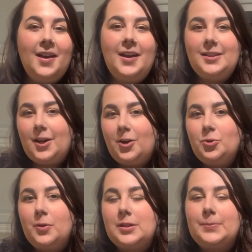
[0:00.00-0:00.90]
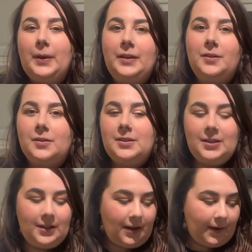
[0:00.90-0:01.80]
It's hard to explain, you'll
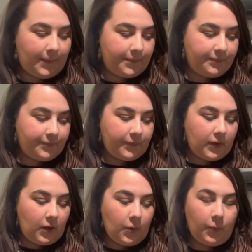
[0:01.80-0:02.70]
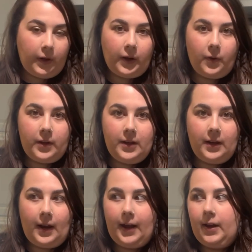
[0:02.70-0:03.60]
see um, when I go to eat
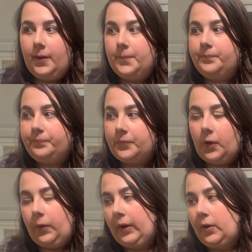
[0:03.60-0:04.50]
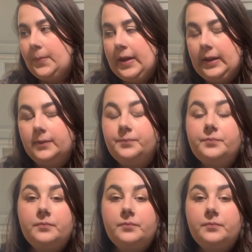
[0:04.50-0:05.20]
it, I um, or when I go to make it.